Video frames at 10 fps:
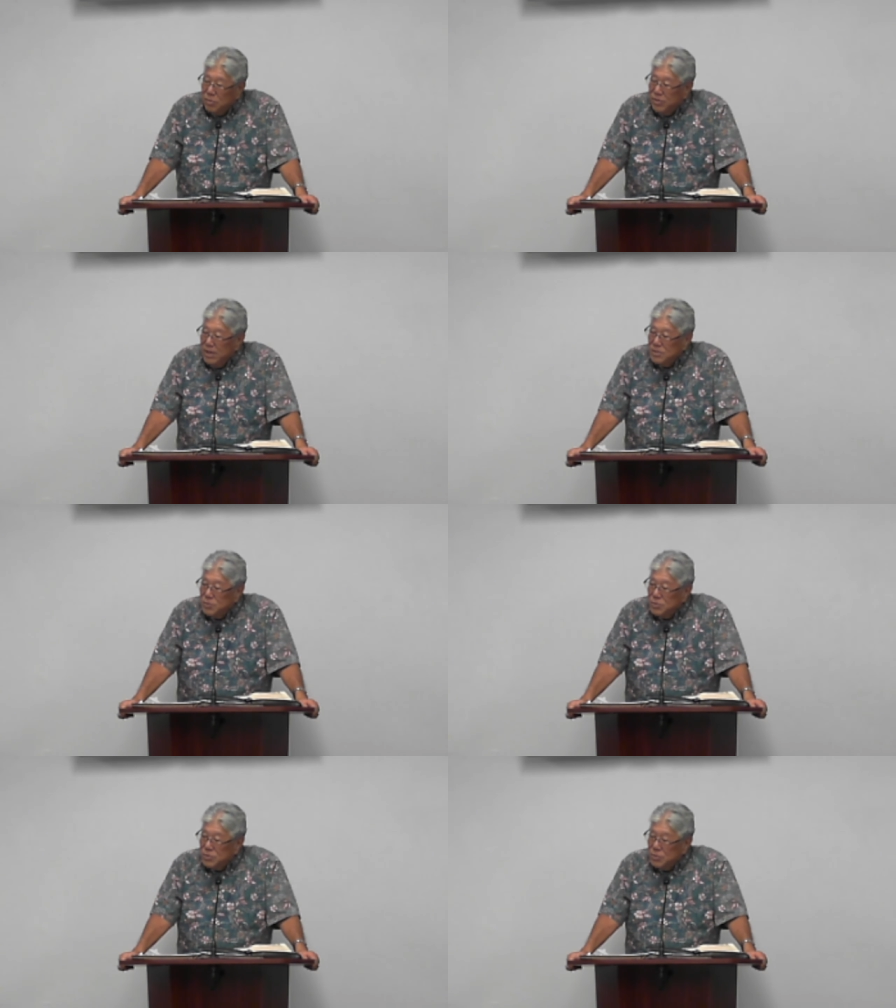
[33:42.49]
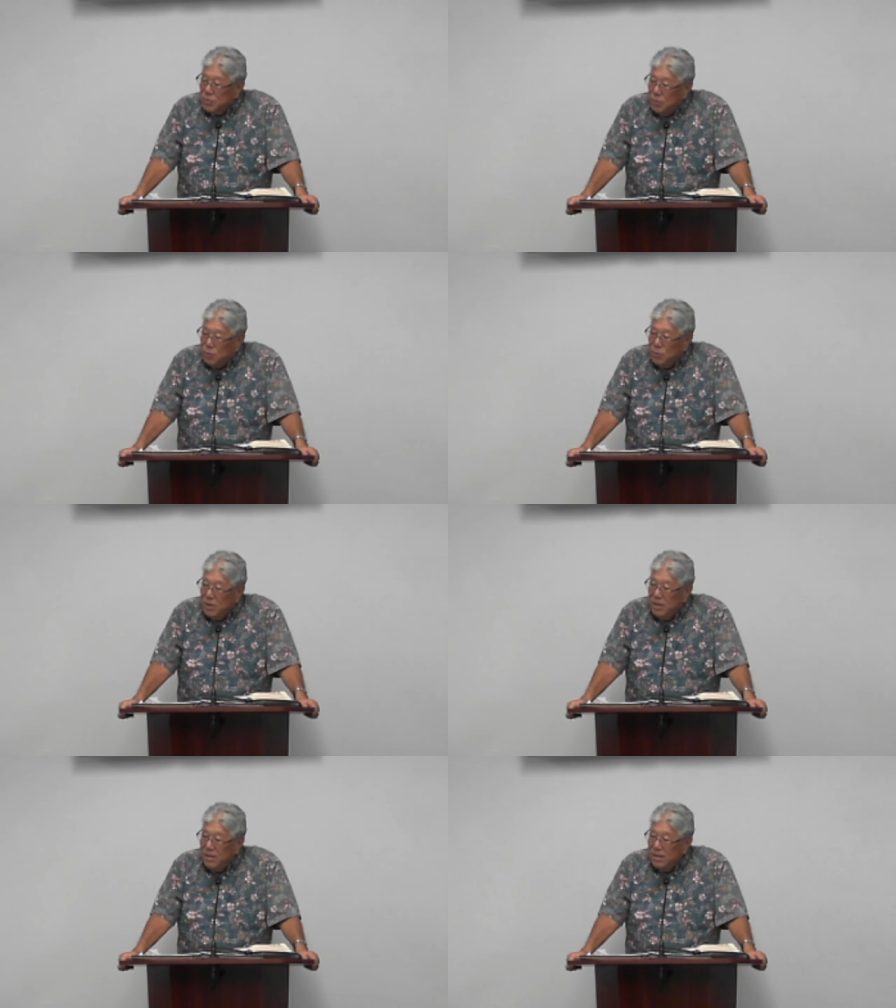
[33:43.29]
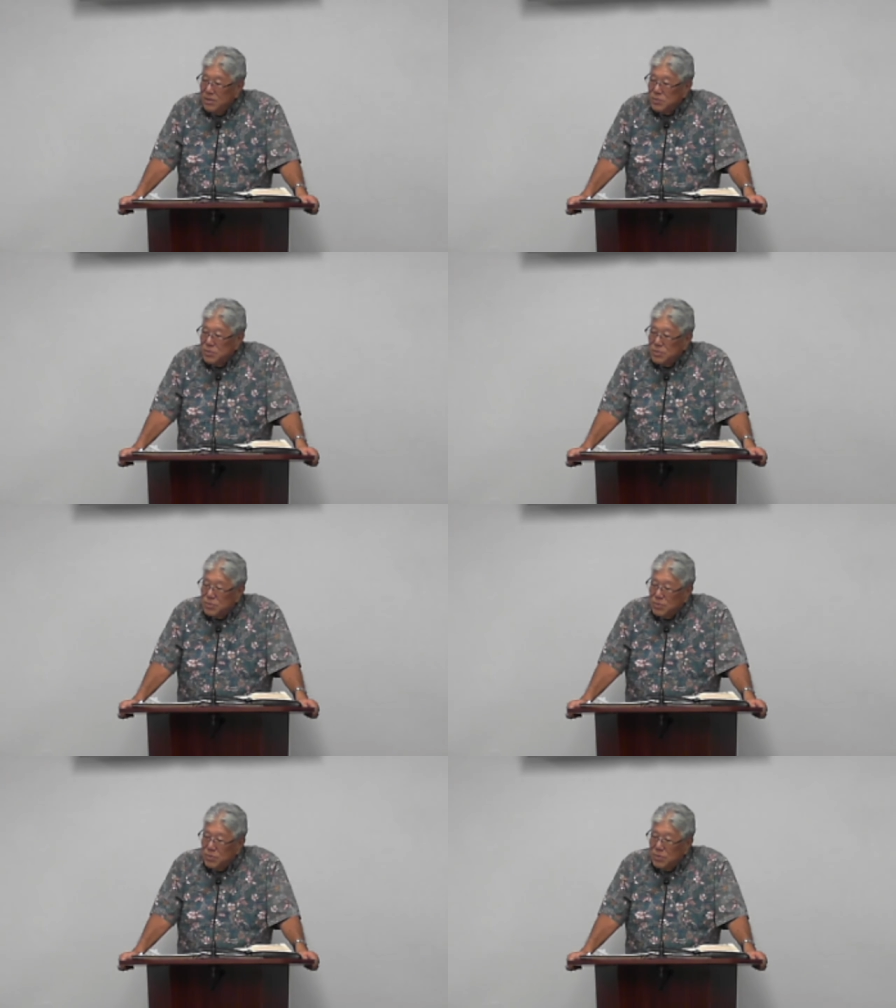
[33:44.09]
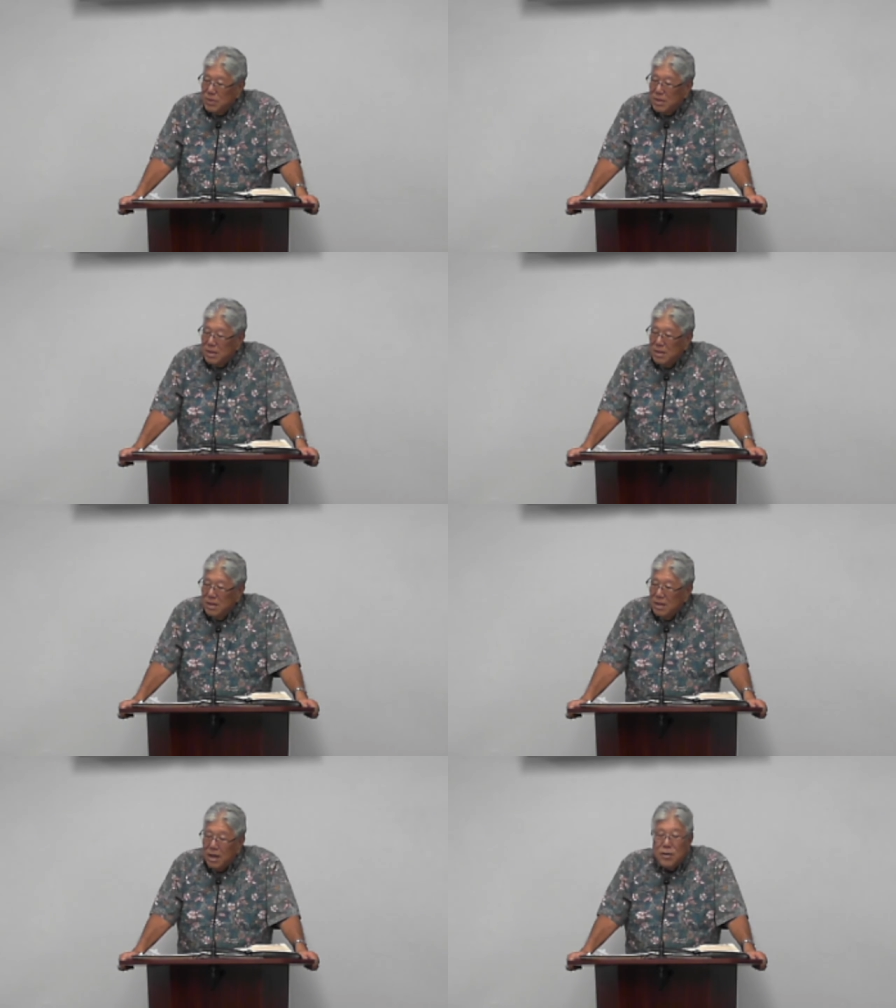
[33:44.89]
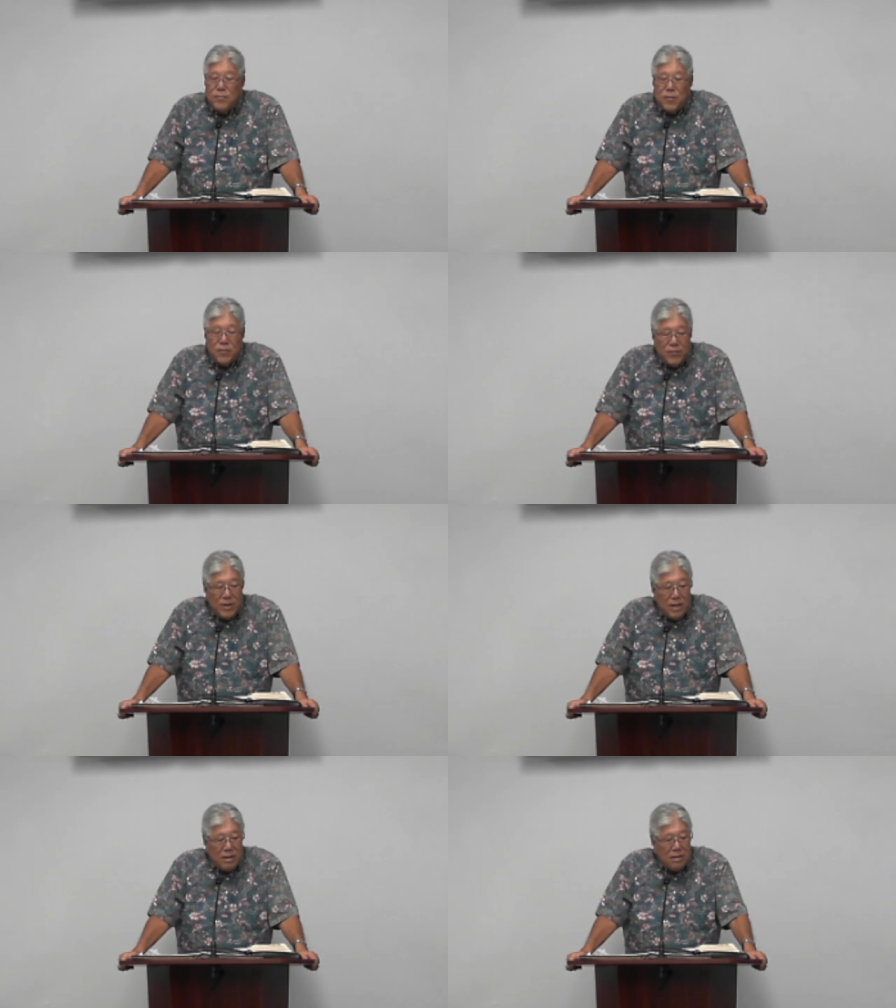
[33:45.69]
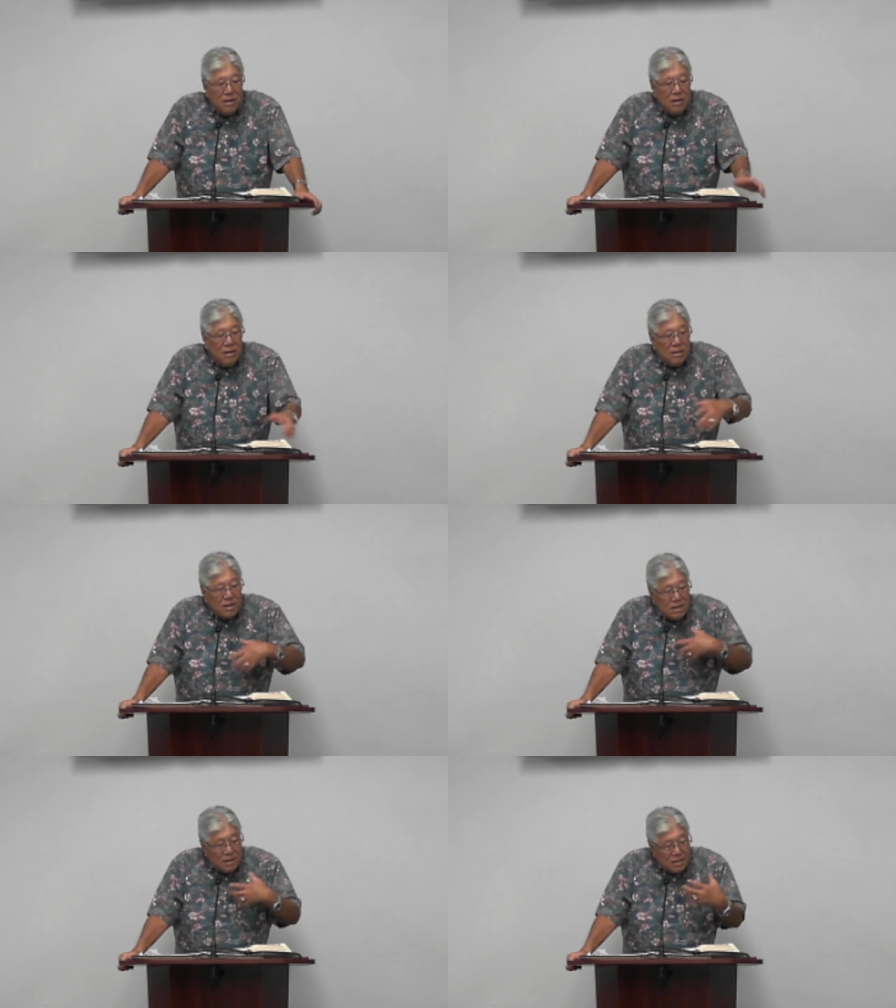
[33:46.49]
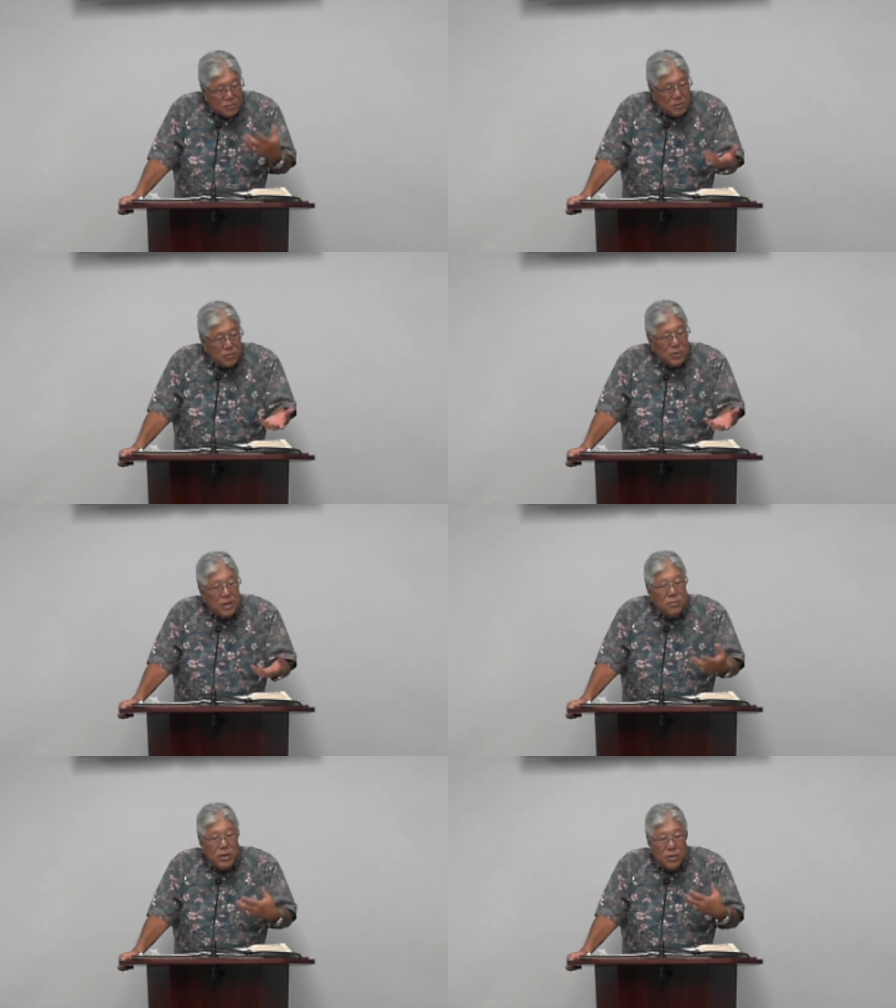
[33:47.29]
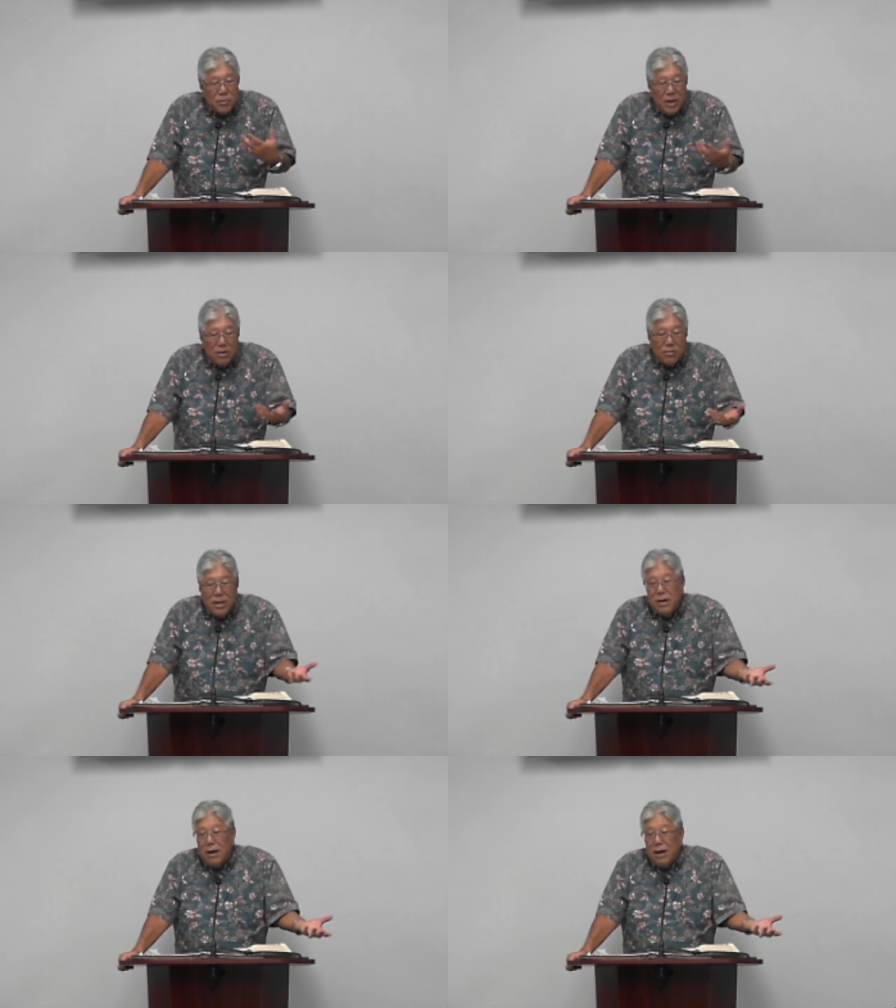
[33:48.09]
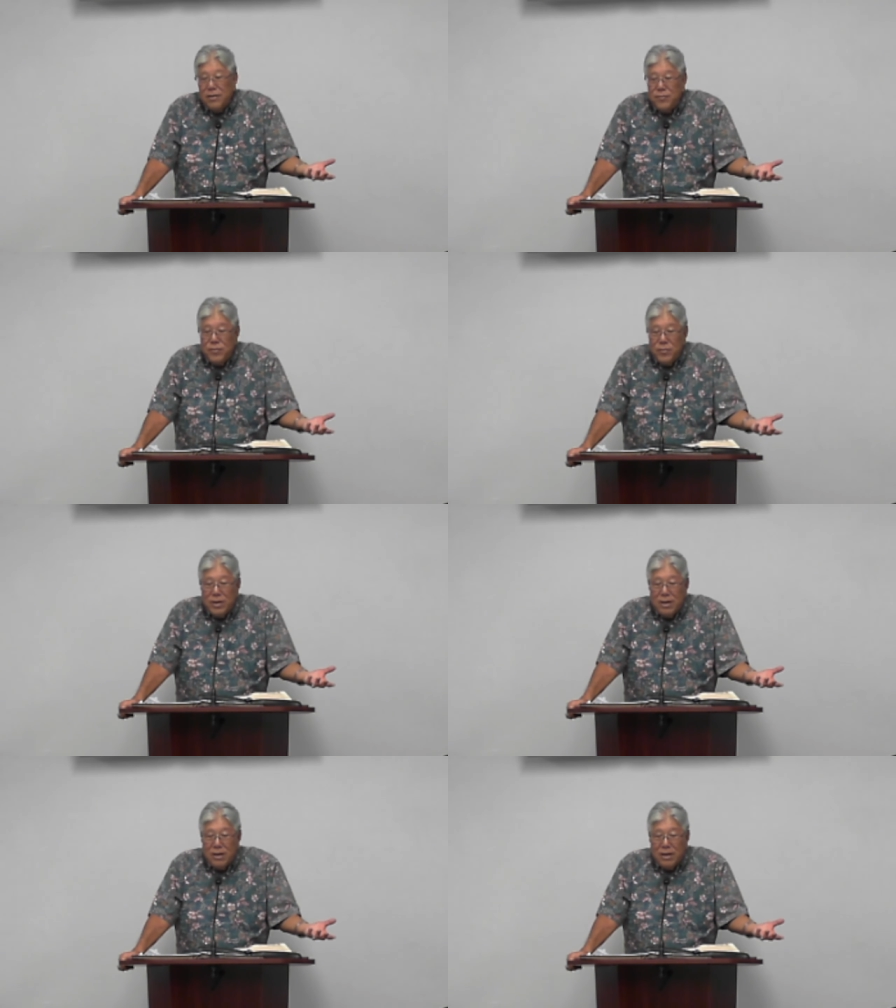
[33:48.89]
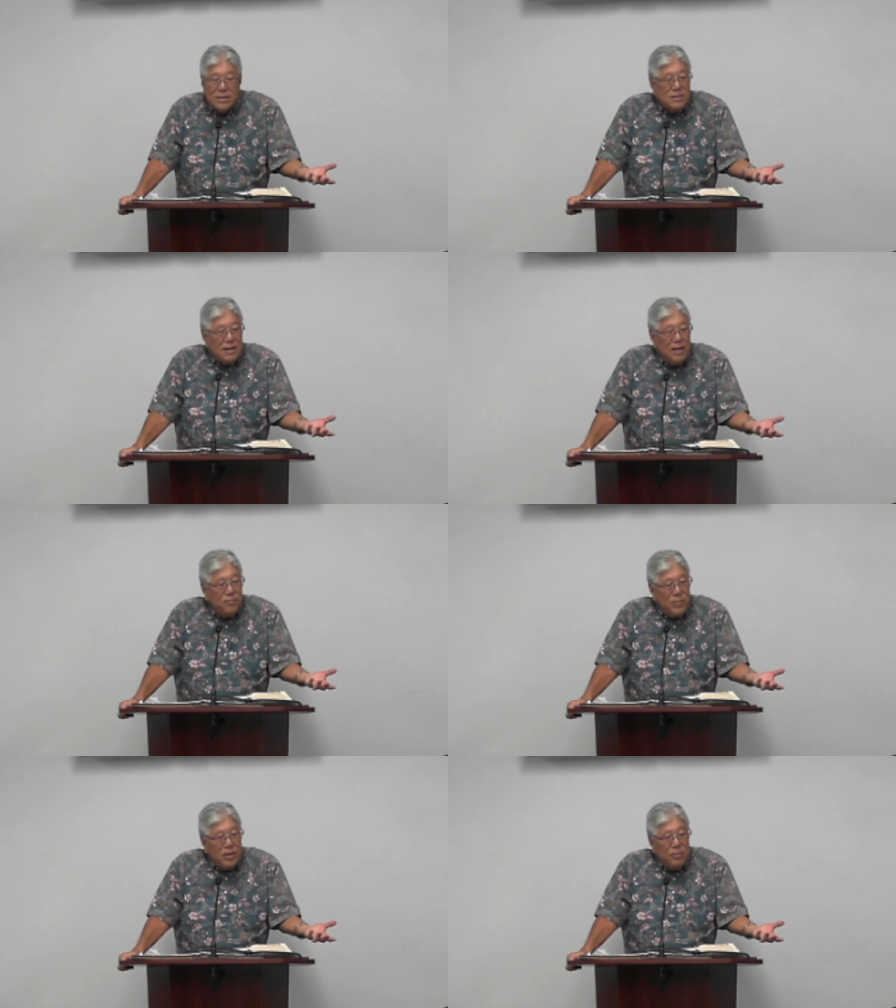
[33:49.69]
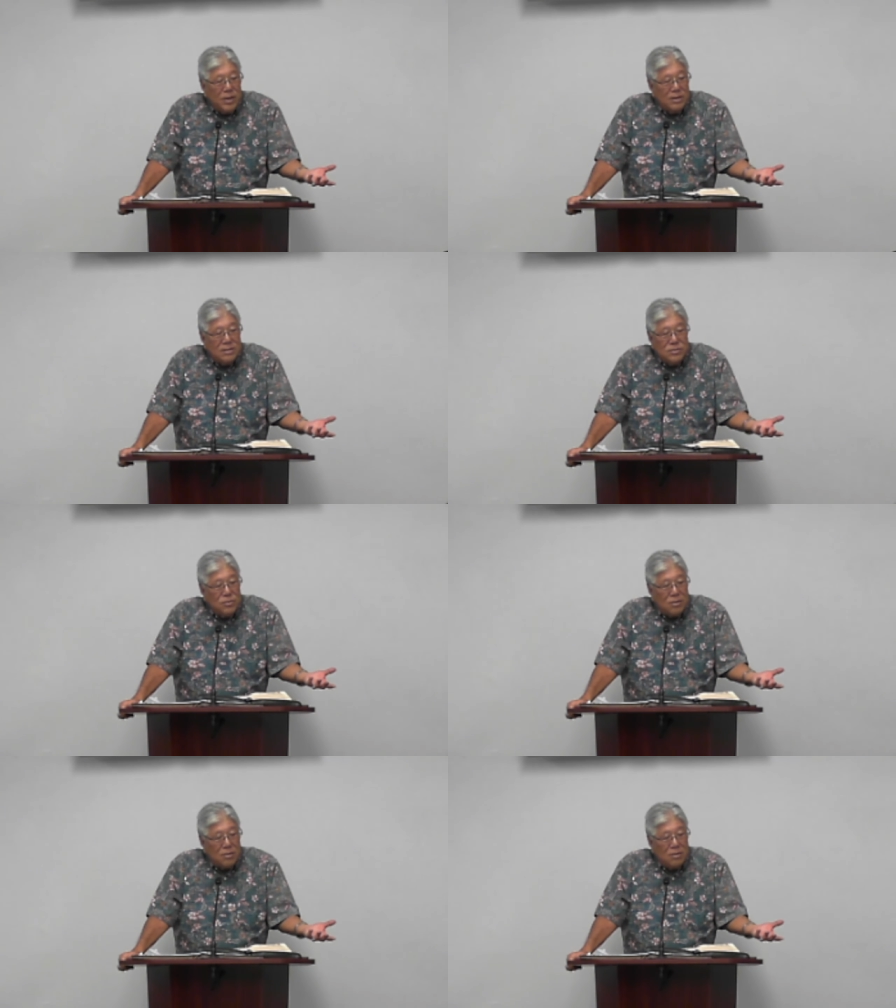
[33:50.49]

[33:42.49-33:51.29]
Things were so lonely. Things were so uh, unfulfilling that that's when we, we cried out, hey, God, if you there, hey, save me because, you know,